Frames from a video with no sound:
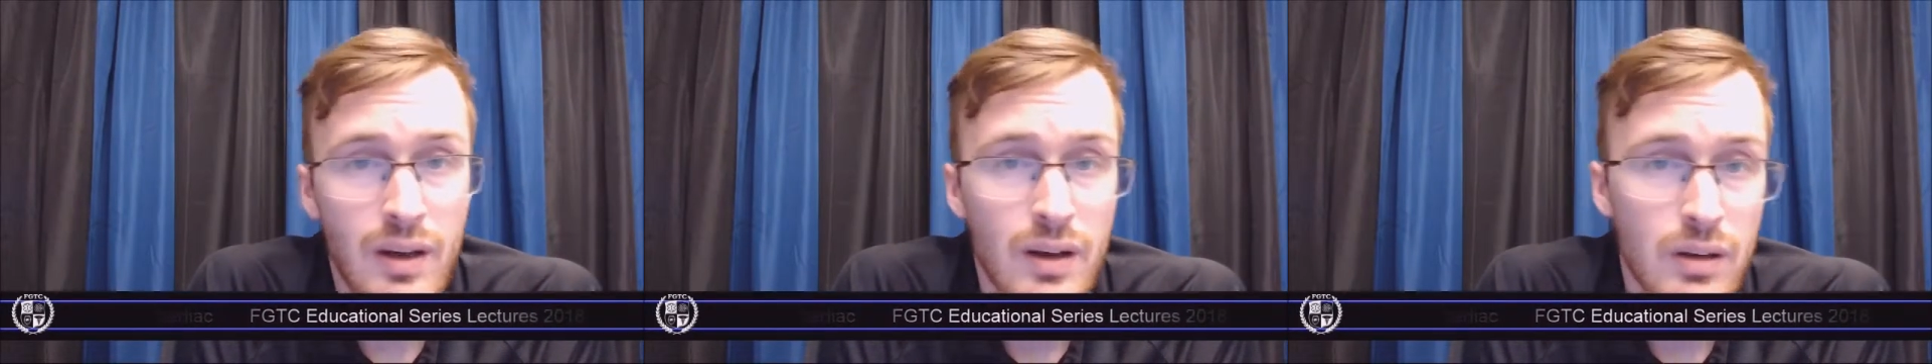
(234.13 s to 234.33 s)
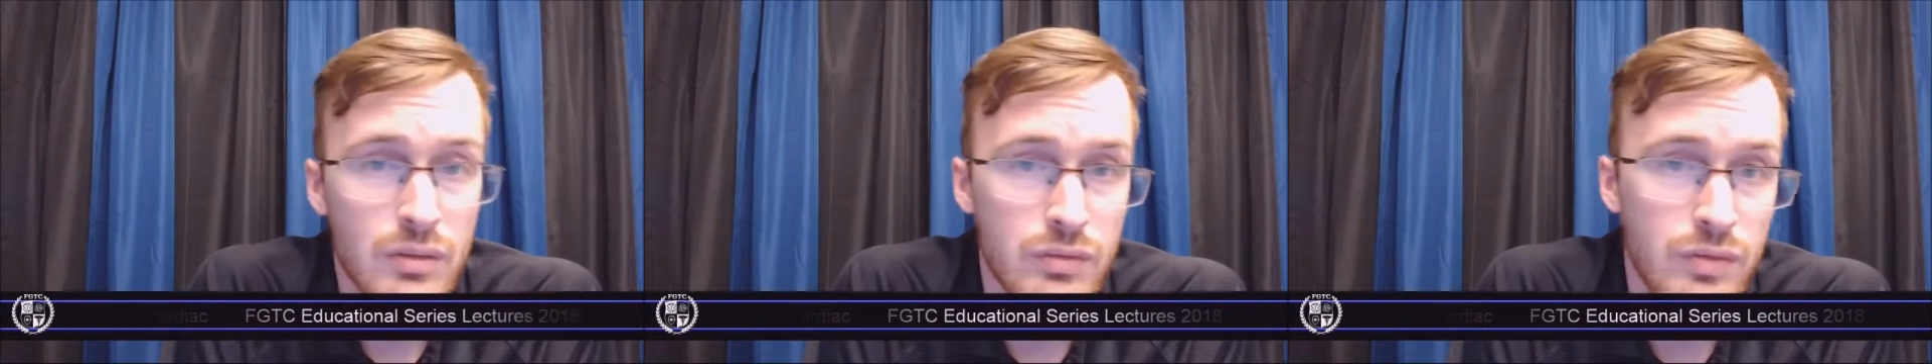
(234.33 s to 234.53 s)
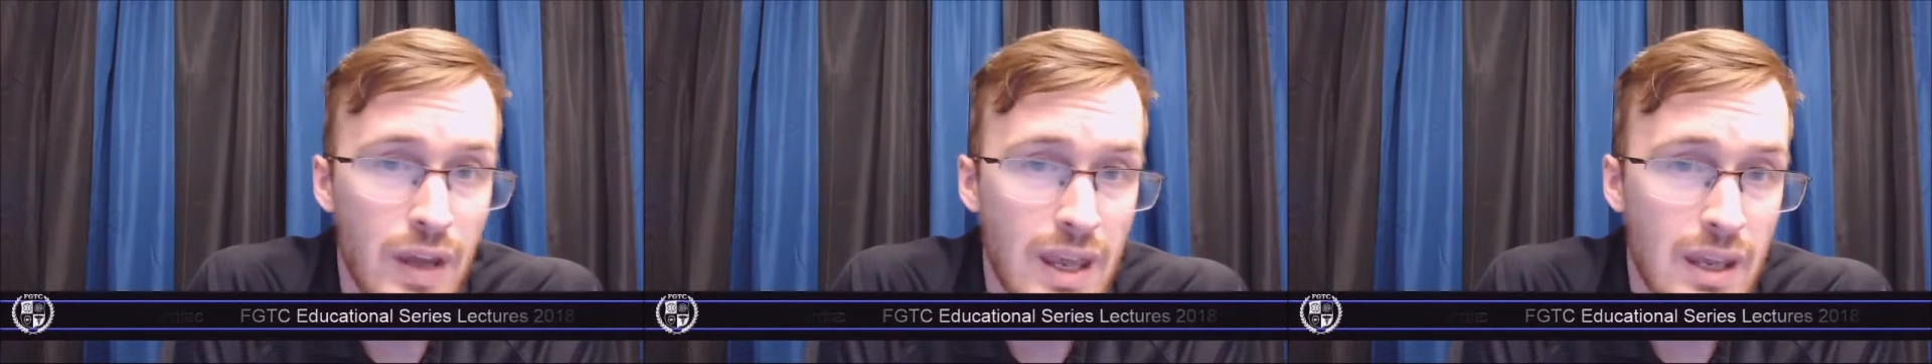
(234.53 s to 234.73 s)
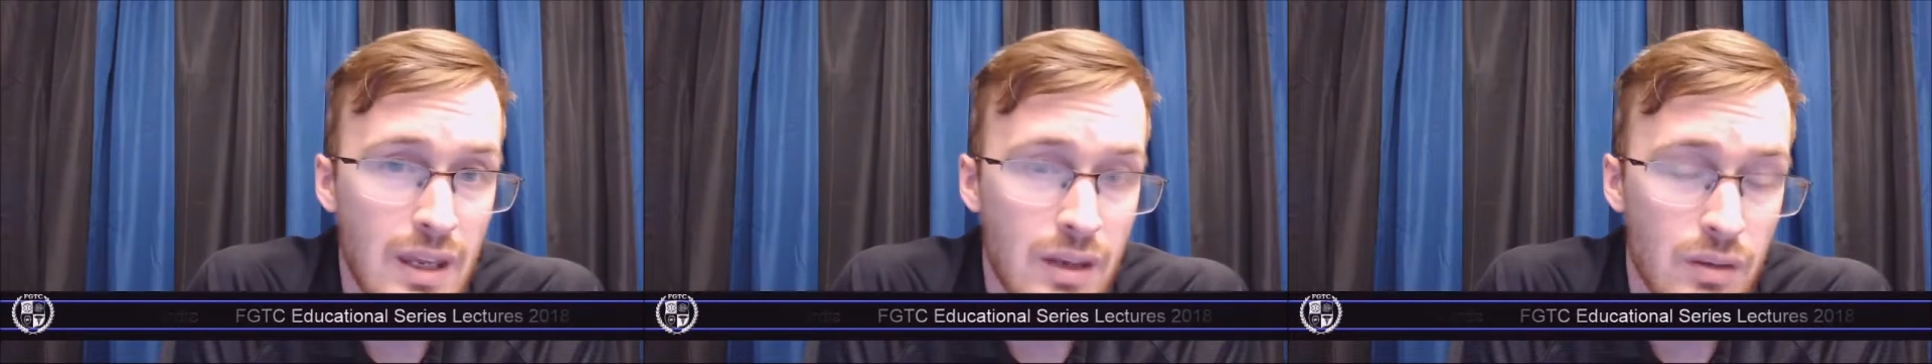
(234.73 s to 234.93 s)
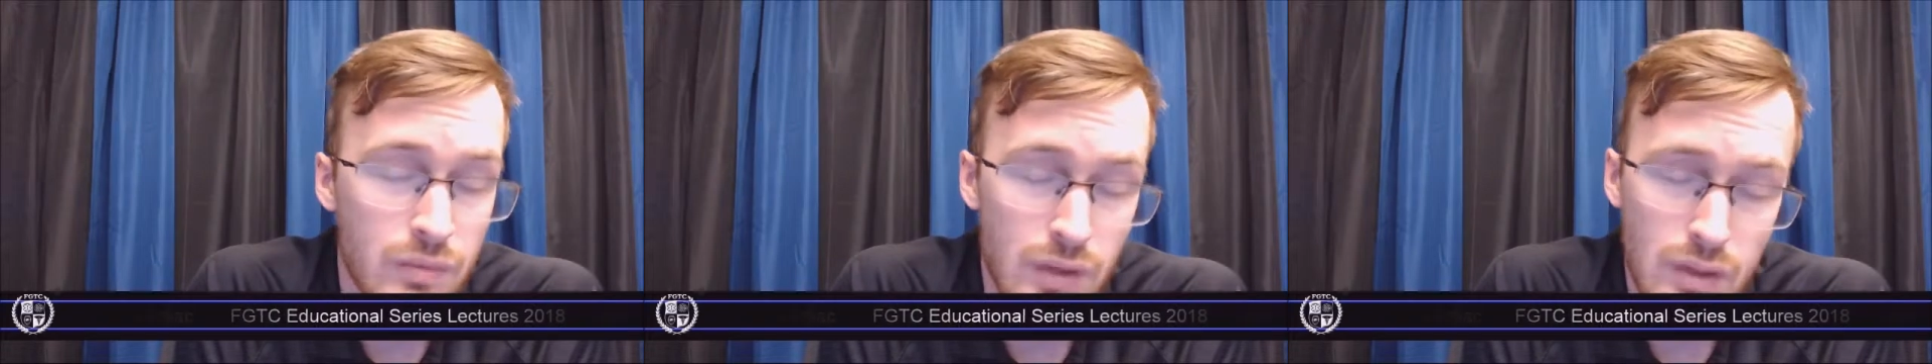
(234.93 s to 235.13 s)
a
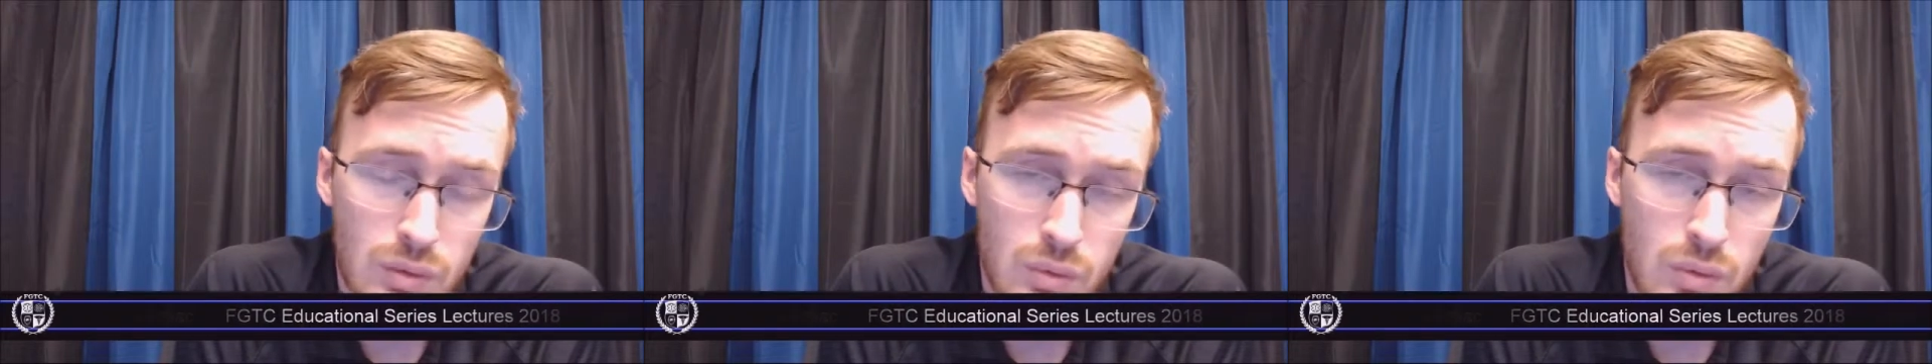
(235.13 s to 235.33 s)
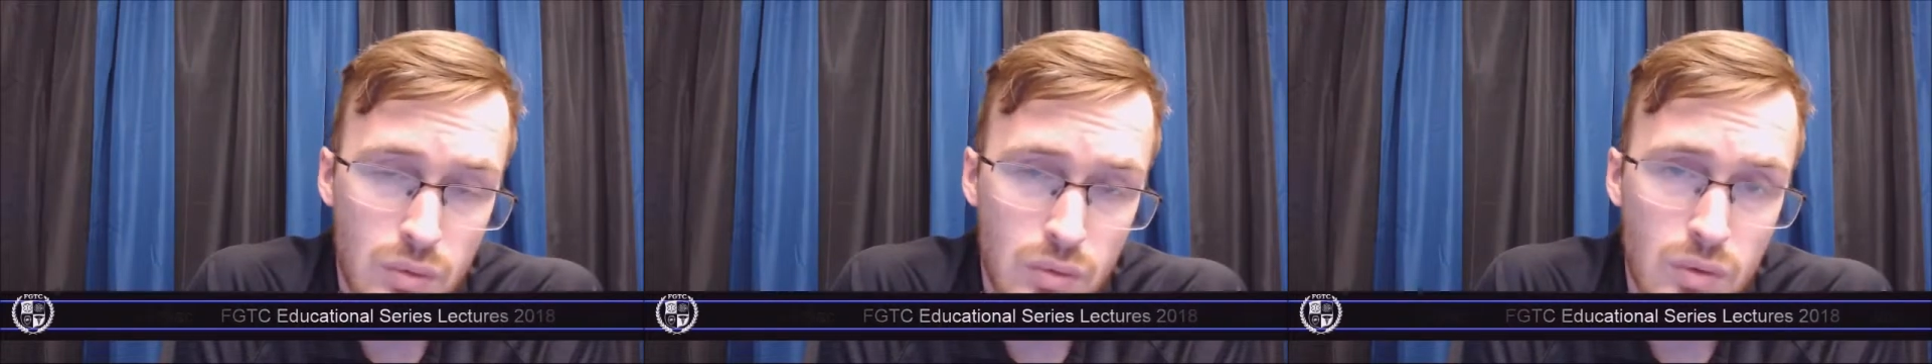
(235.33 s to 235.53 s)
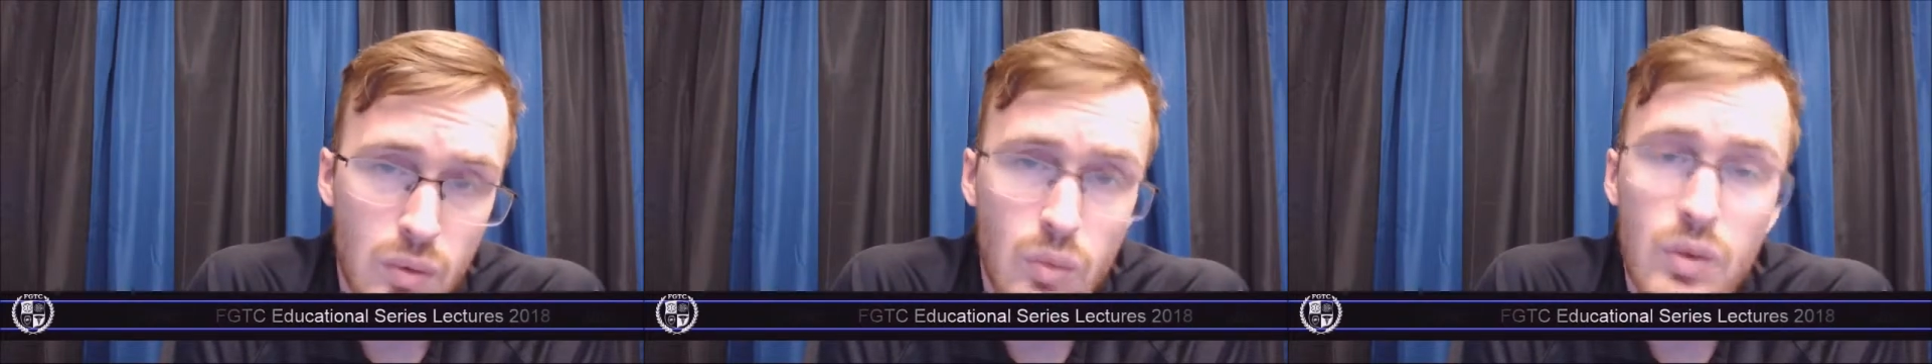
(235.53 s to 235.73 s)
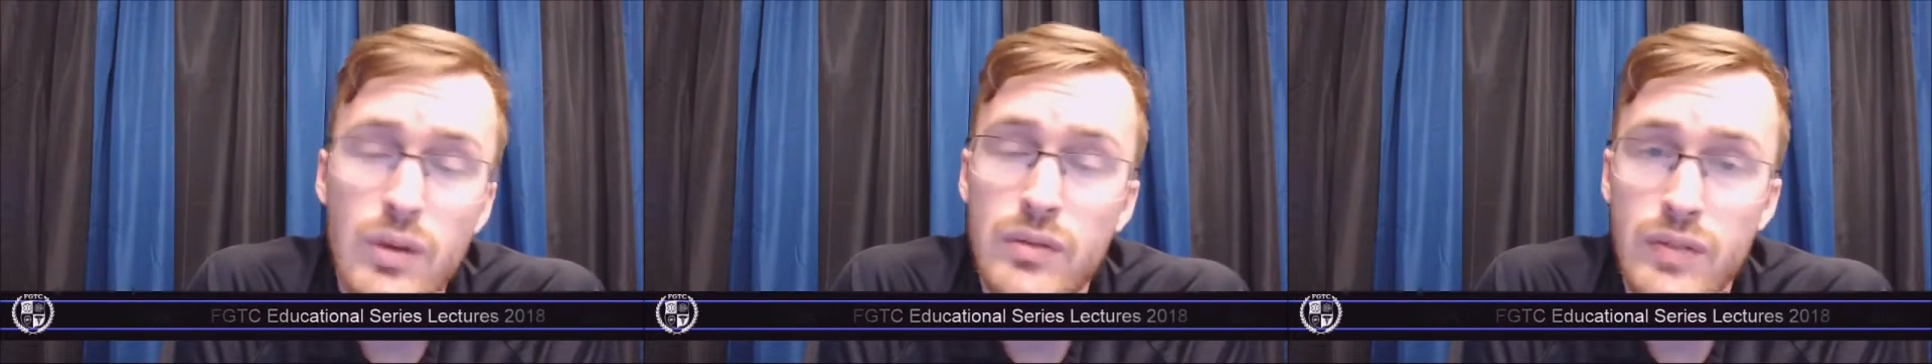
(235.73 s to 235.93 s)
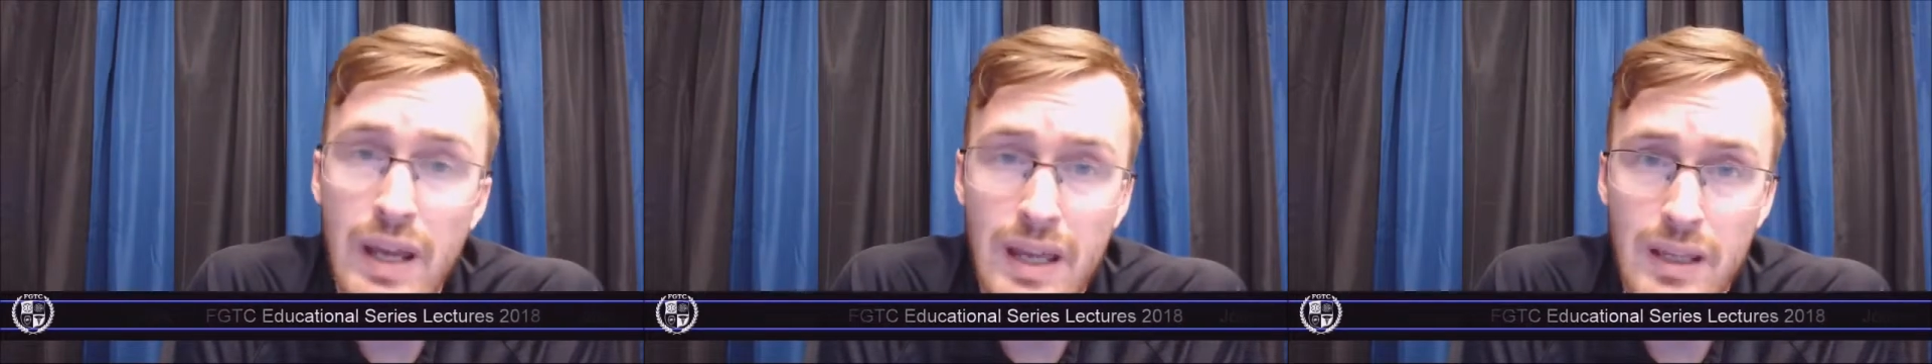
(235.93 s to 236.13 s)
venule, or a
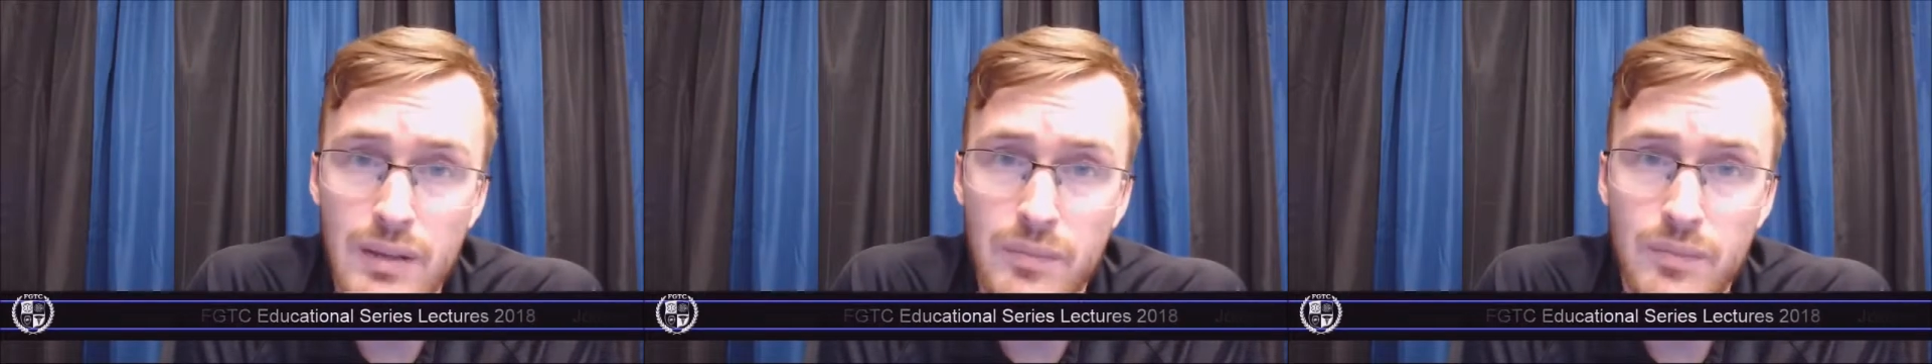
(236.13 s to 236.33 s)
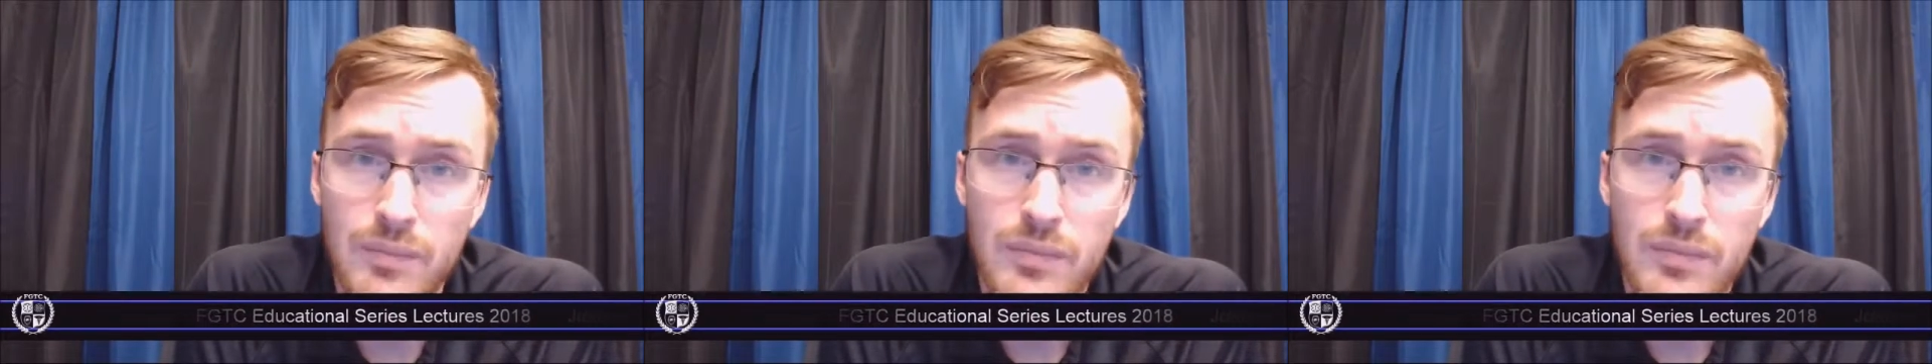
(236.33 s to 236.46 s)
vein.